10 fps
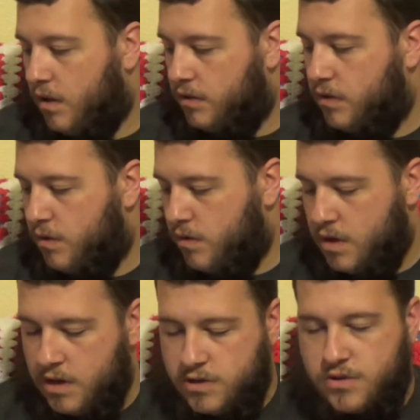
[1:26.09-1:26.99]
also
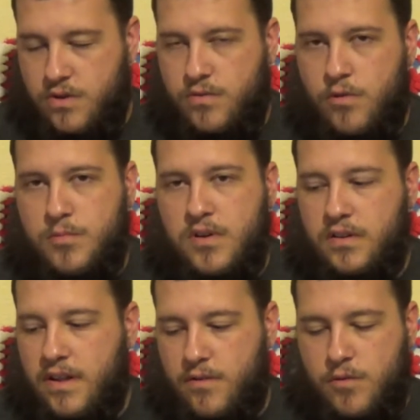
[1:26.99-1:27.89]
show you the rule
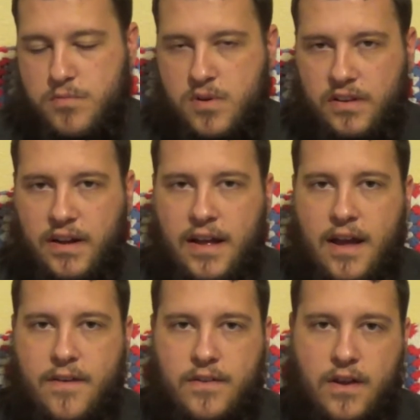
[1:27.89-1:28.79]
book. Now the rule book that I
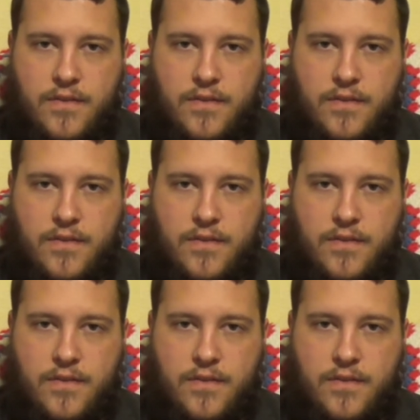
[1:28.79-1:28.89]
have